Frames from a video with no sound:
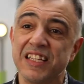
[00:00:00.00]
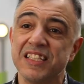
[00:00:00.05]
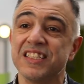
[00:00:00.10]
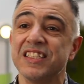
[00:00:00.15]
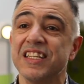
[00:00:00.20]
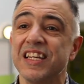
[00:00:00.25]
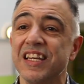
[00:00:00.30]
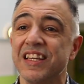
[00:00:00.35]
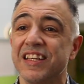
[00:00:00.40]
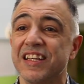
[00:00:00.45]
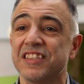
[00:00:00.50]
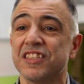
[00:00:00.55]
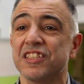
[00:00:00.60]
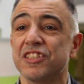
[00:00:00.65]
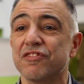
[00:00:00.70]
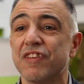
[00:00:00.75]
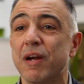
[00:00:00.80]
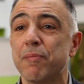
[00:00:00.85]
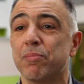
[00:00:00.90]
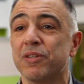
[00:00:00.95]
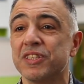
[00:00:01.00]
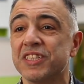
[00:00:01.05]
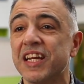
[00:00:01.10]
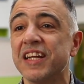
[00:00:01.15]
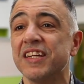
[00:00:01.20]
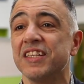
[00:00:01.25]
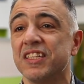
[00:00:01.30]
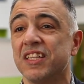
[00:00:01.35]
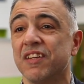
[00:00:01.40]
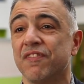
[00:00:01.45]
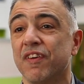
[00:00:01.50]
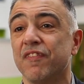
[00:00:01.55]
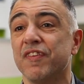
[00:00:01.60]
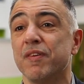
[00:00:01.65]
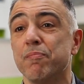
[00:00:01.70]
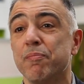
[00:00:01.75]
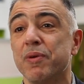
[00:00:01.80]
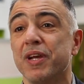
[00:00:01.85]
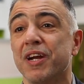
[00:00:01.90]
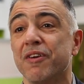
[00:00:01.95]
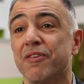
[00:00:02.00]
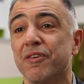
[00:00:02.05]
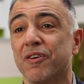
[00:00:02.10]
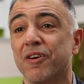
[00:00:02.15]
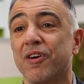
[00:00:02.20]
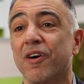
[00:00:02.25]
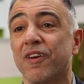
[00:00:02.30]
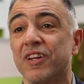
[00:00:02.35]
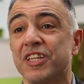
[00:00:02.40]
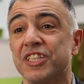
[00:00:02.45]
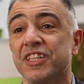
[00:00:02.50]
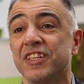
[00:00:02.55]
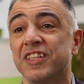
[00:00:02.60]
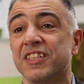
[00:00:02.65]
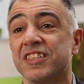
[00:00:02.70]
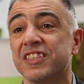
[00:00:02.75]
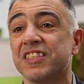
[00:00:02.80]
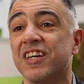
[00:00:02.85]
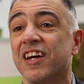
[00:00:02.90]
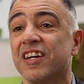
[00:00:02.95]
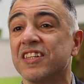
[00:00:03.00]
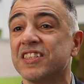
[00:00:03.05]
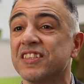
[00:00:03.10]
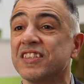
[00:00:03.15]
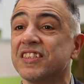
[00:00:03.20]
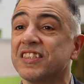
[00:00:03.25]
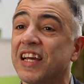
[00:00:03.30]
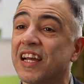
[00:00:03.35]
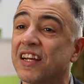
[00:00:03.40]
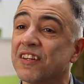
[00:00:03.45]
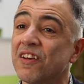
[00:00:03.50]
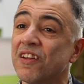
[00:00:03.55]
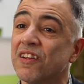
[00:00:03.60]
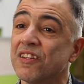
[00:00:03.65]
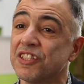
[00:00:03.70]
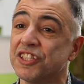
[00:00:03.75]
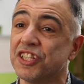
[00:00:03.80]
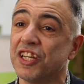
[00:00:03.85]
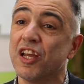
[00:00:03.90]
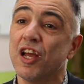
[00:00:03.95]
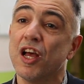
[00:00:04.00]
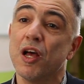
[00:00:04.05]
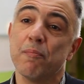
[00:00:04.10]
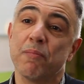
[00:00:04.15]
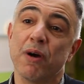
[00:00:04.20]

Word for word: They see this as representative of Imperial College in its science and technology,